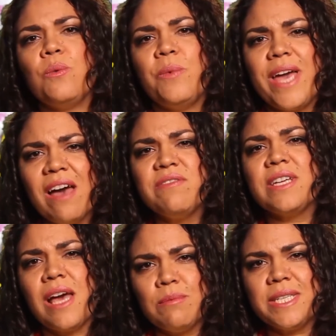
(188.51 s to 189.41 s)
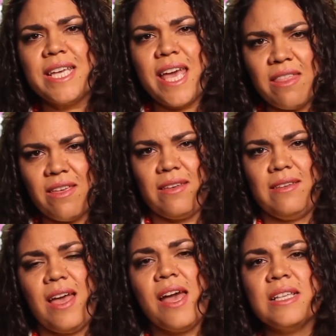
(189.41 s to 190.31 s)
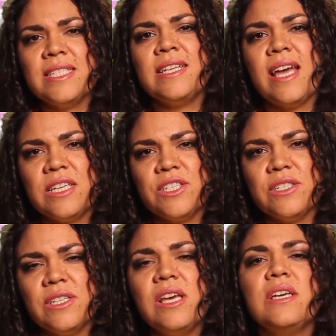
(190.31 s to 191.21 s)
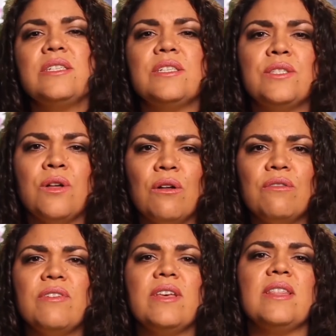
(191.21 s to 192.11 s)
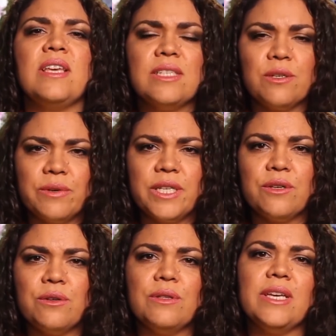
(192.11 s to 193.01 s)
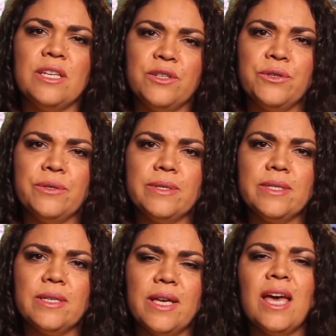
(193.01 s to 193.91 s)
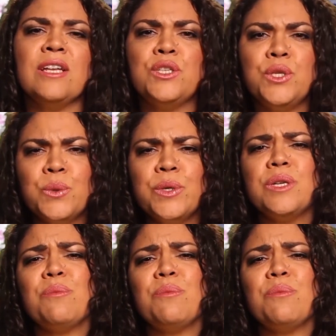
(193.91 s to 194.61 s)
We have to come together as a nation to solve these critical issues and do it